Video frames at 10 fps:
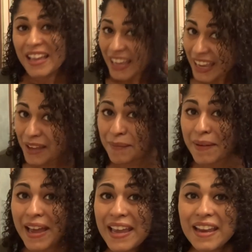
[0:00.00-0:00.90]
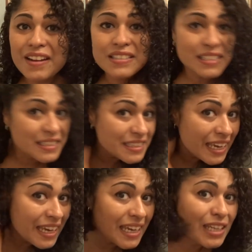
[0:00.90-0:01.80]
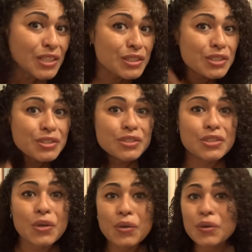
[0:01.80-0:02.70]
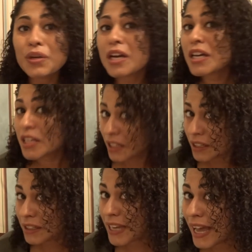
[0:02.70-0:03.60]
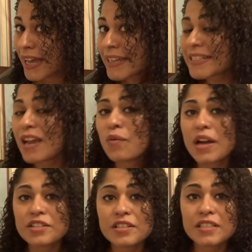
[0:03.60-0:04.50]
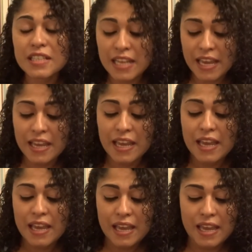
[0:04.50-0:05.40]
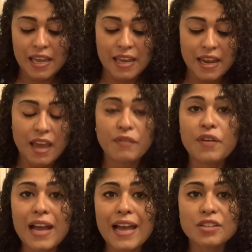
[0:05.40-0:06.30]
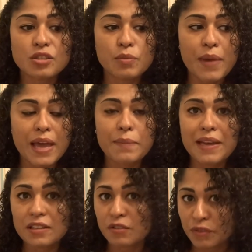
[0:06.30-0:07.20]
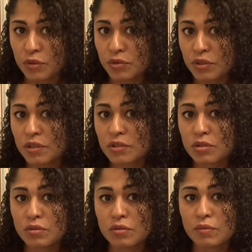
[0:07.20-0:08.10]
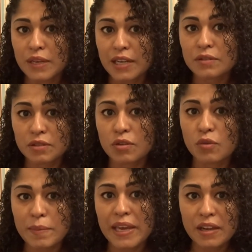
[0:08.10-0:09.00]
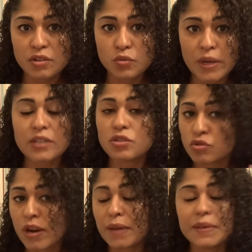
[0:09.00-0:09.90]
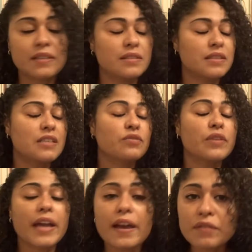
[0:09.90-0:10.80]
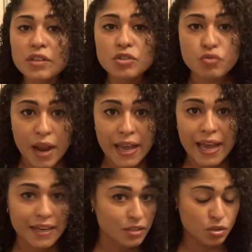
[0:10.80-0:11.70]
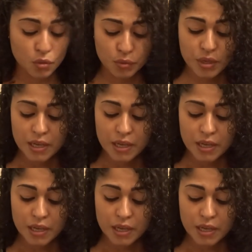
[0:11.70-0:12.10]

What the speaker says: And my hair today looks so good, guys. I washed it today and I forgot to pack my diffuser to when I, you know, when my hair is wet to dry, because it takes forever to dry on its own.